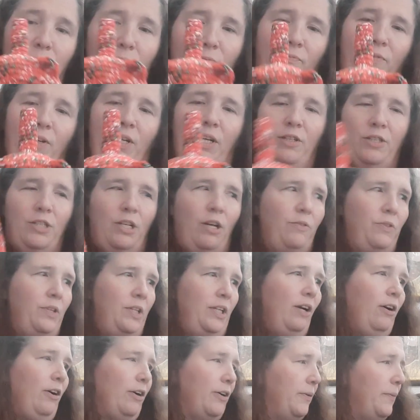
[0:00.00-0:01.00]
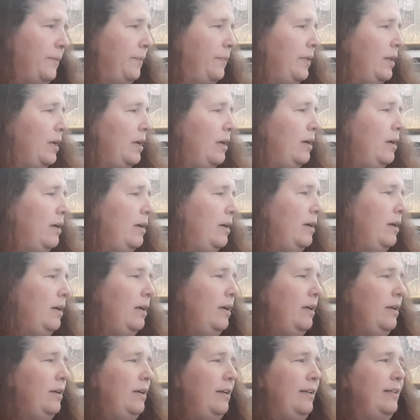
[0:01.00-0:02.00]
finish out the yarn.
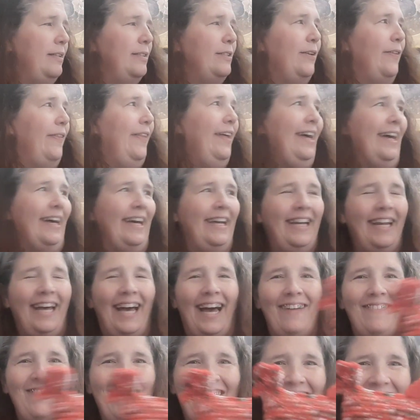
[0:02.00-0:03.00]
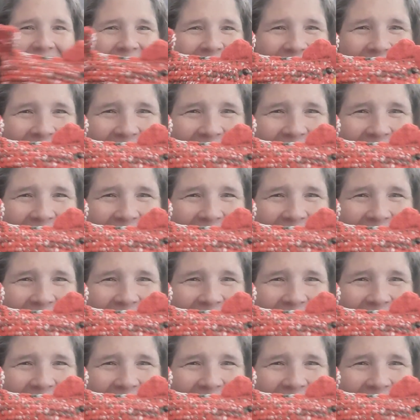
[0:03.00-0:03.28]
So then I made a